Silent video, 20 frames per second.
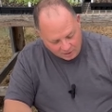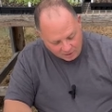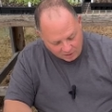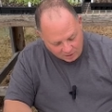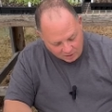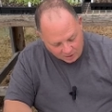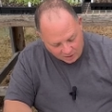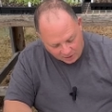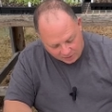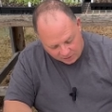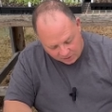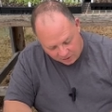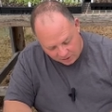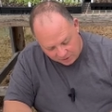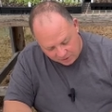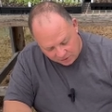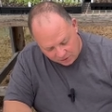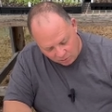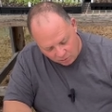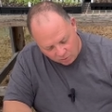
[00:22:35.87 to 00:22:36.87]
All right, so
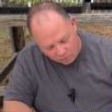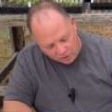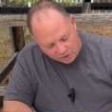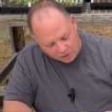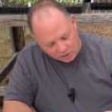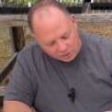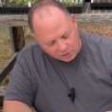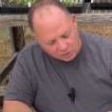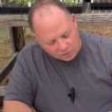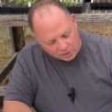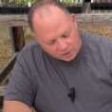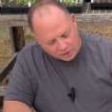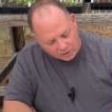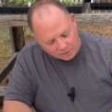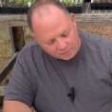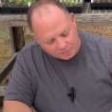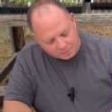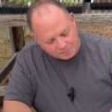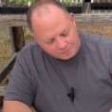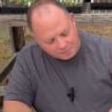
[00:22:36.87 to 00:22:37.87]
let's see what we can do here.